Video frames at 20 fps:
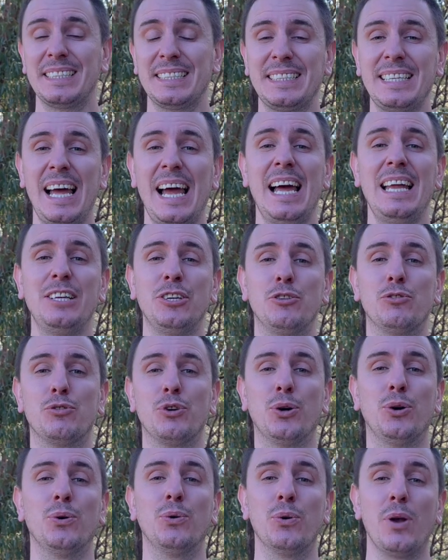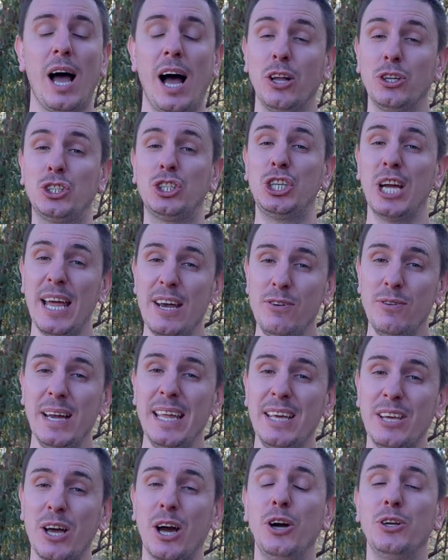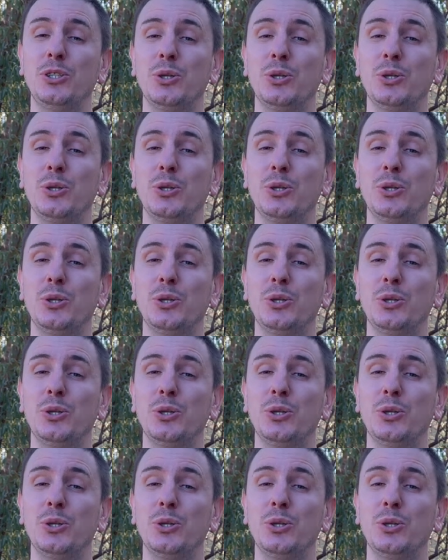a standard rule, I'll generally go